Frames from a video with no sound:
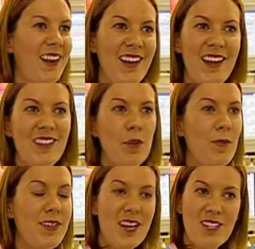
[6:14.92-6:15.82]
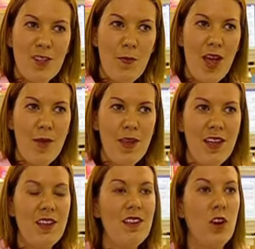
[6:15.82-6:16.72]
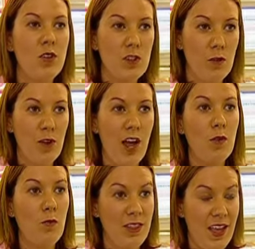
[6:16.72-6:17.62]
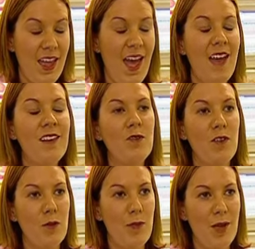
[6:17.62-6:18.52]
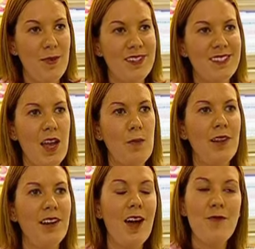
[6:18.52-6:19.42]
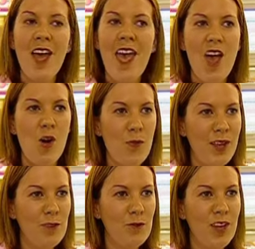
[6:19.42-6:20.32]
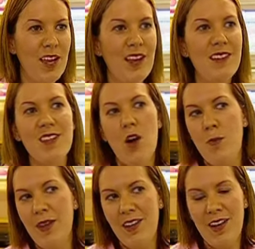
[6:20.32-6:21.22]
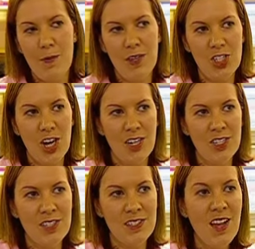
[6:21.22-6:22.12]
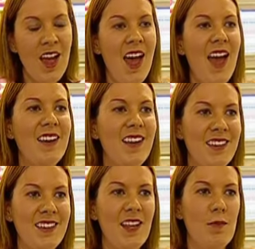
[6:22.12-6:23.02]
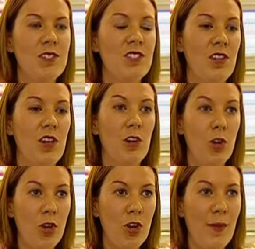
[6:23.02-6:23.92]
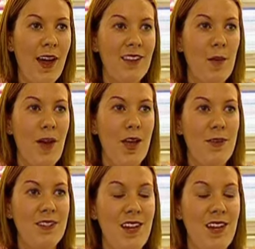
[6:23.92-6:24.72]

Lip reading: letting them touch the baby, sort of like when they can, if the baby's stable enough, helping in feeds, helping in nappy changes, and getting them to learn about their baby's